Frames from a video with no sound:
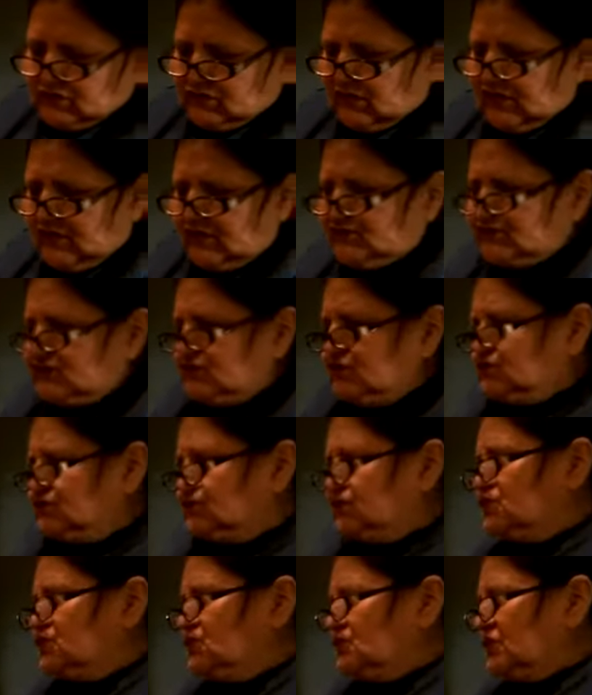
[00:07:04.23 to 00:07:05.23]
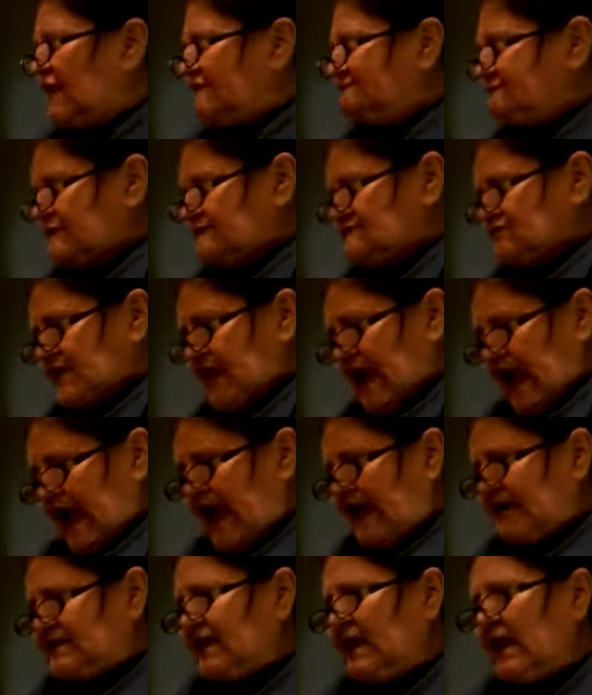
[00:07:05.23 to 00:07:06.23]
kitchen tool I've ever
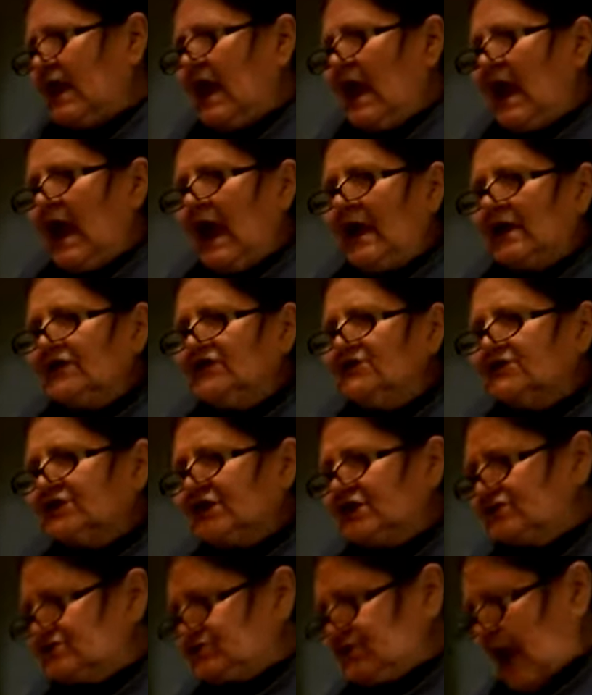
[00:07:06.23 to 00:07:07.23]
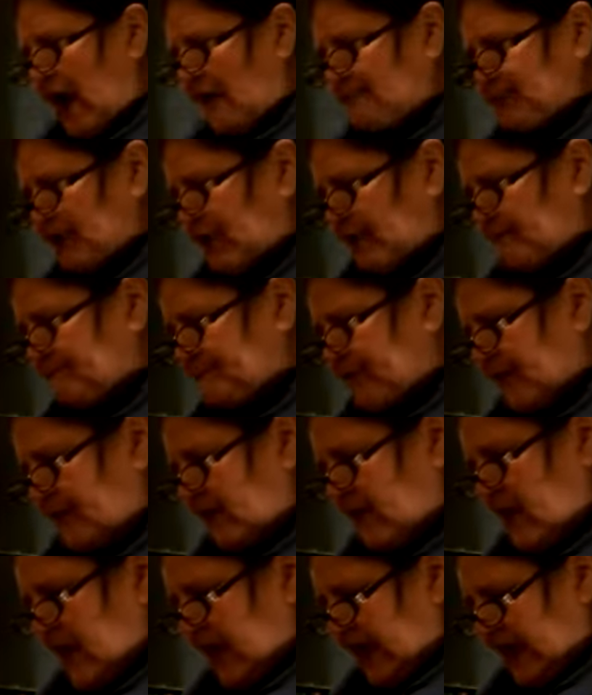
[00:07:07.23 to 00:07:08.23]
had. You can chop up
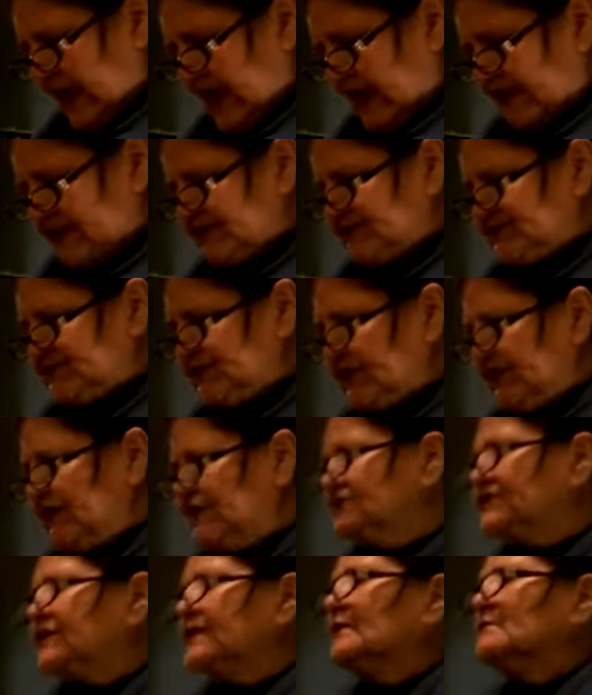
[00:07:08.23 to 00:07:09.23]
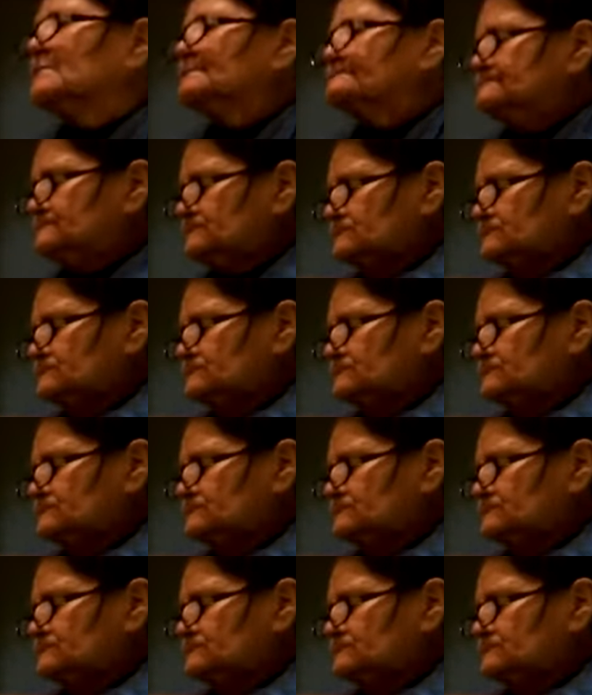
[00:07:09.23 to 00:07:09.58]
anything in there.